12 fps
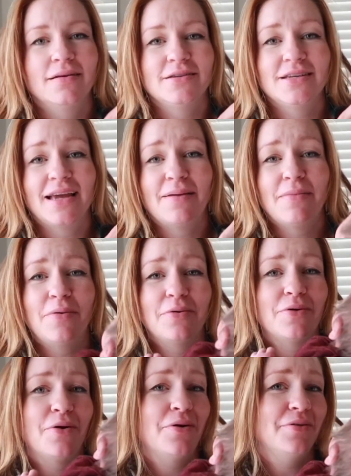She came out with
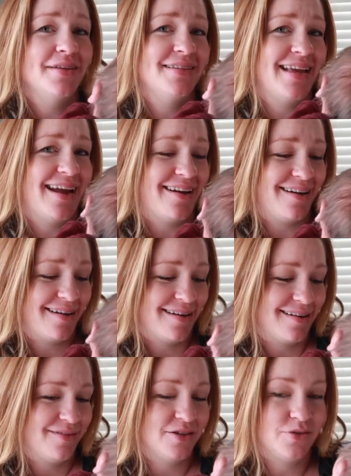all this hair,
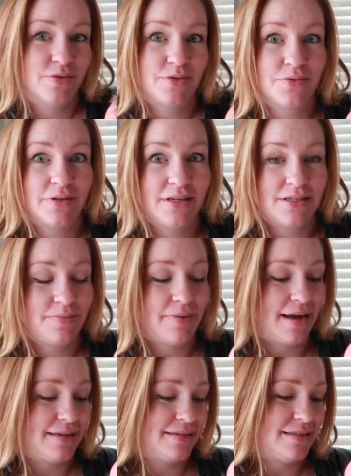which was really
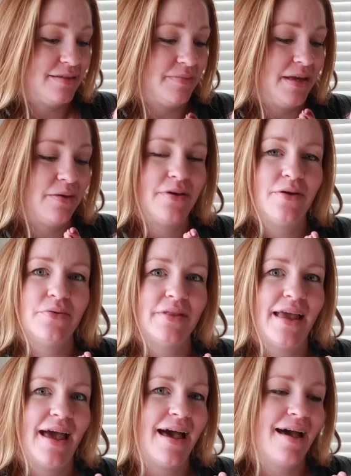surprising to me. We
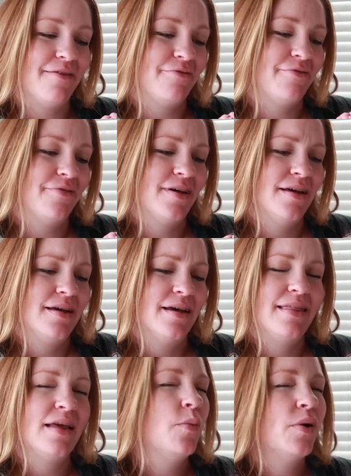only have,
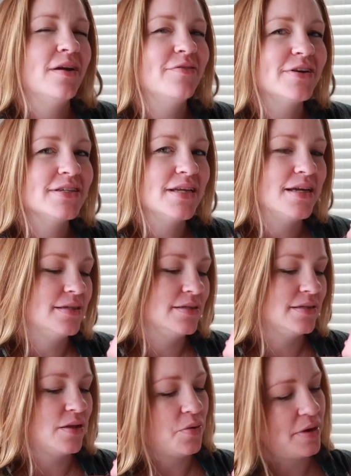like, one of our
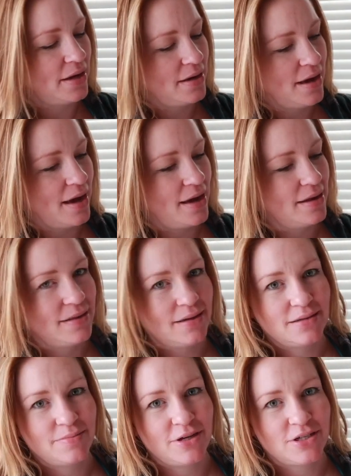sons, Logan, had
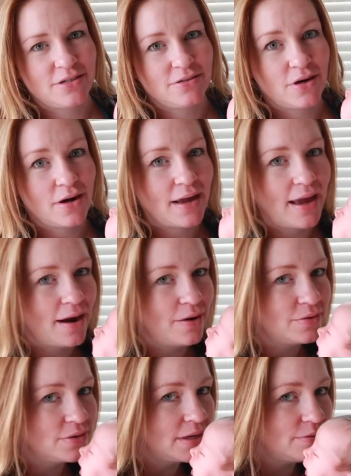this much dark hair
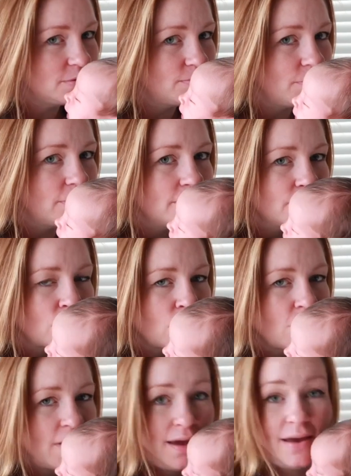when he was born.
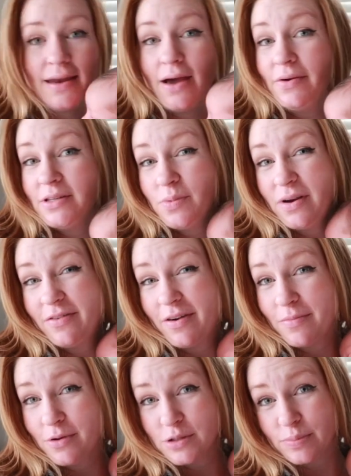Now he's one of our
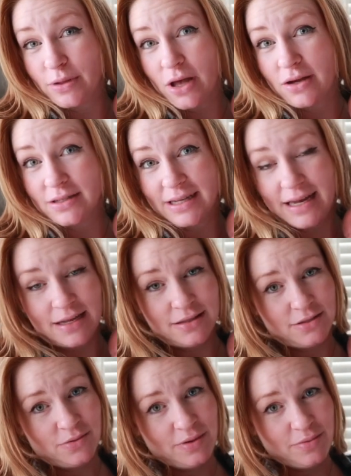most blonde
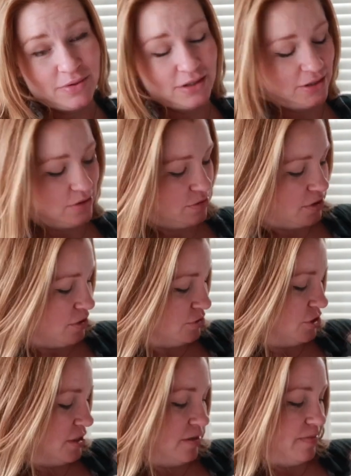kids, so we really don't know.
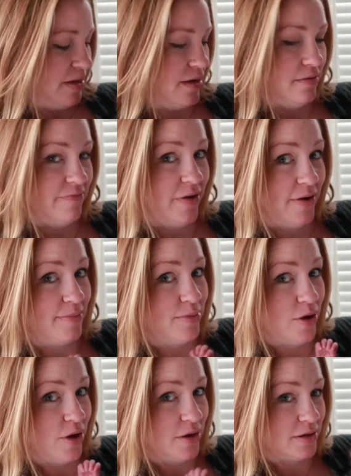She could be very
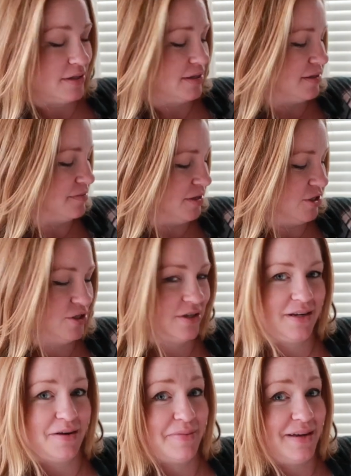blonde. It doesn't mean she's
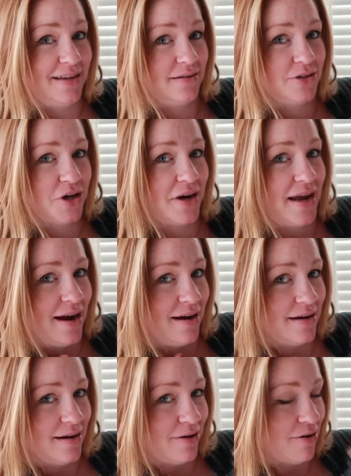gonna be dark
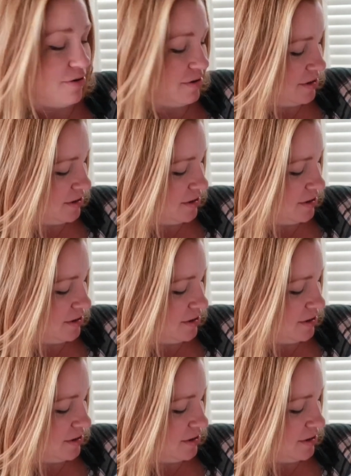haired at all.